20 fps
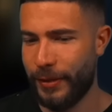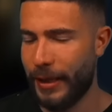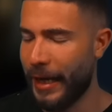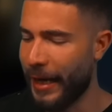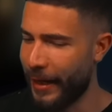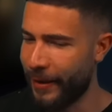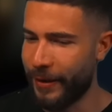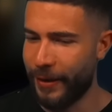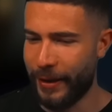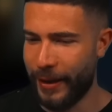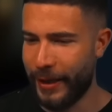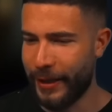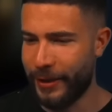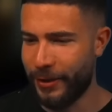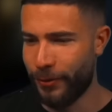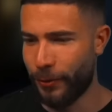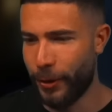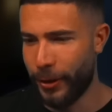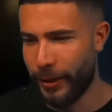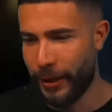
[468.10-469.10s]
and the
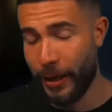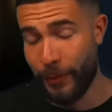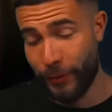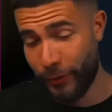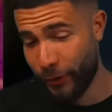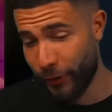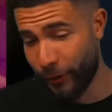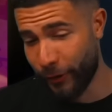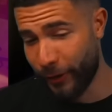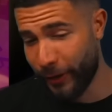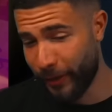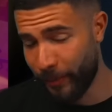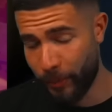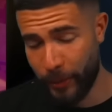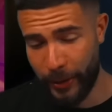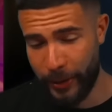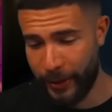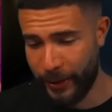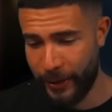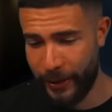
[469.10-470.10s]
next one, I'm sorry,
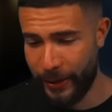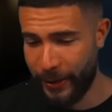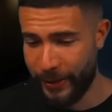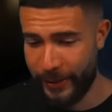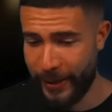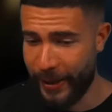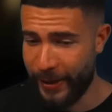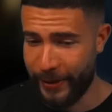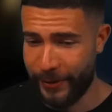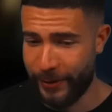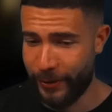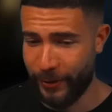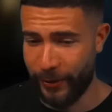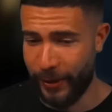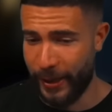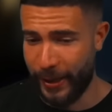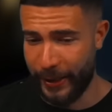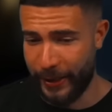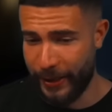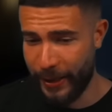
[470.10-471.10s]
but this has to,
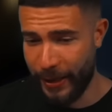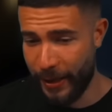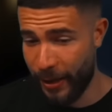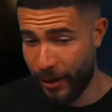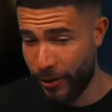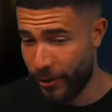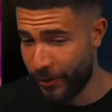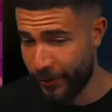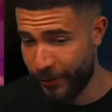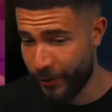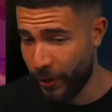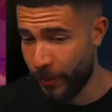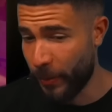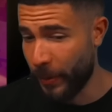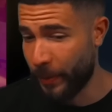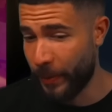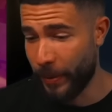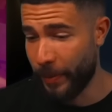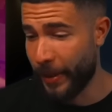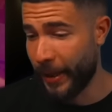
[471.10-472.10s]
like, I can't top
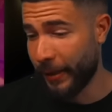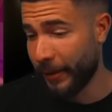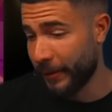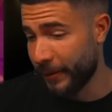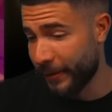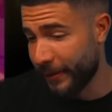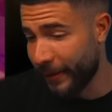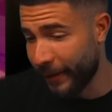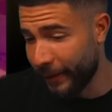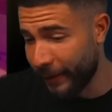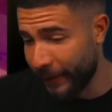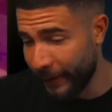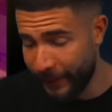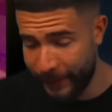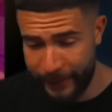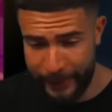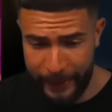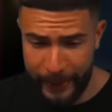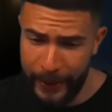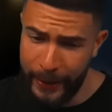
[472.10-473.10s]
up the balance and,
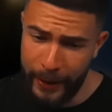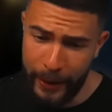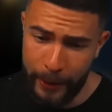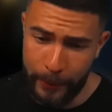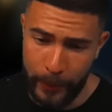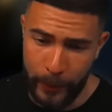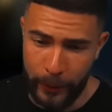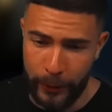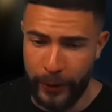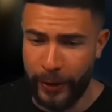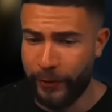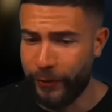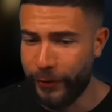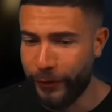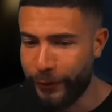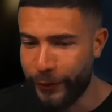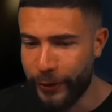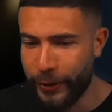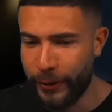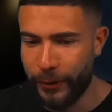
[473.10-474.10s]
like, I upload every
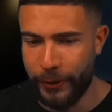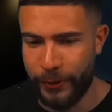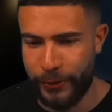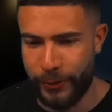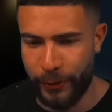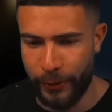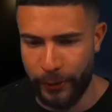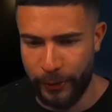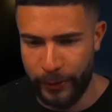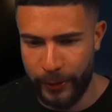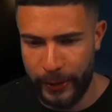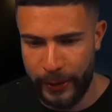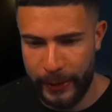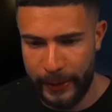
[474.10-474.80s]
video, so.